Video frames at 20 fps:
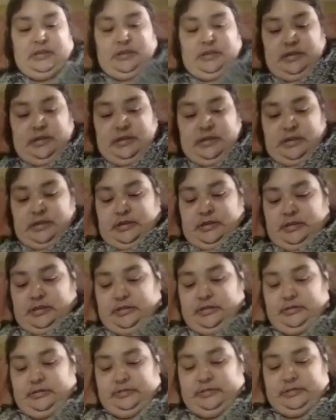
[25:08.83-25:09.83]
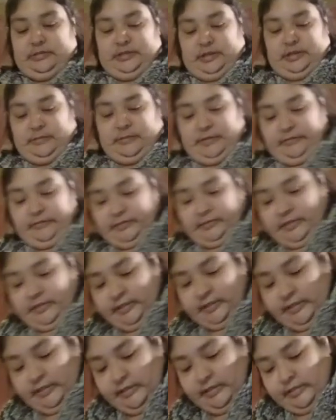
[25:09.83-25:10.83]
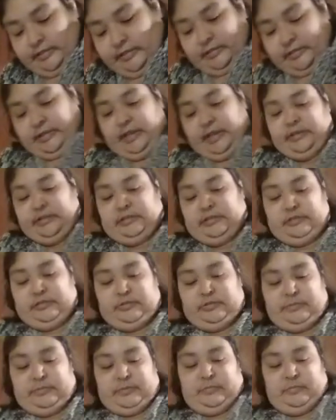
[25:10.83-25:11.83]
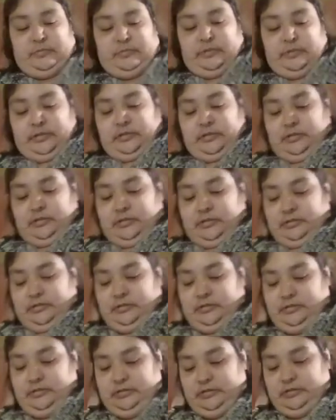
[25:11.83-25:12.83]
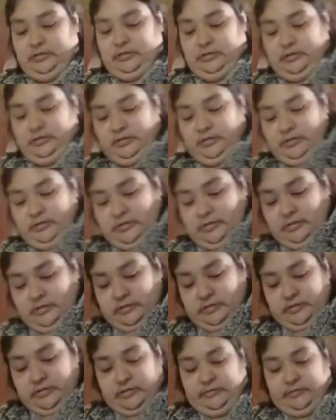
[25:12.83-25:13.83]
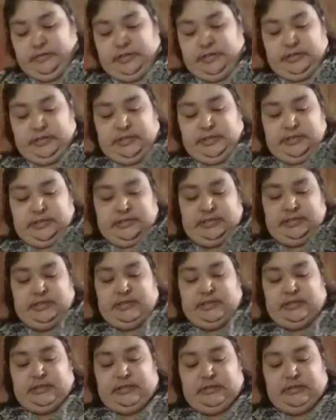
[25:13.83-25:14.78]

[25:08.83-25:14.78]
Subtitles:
It looks like I'm going to add a little bit more of Vietnamese tea.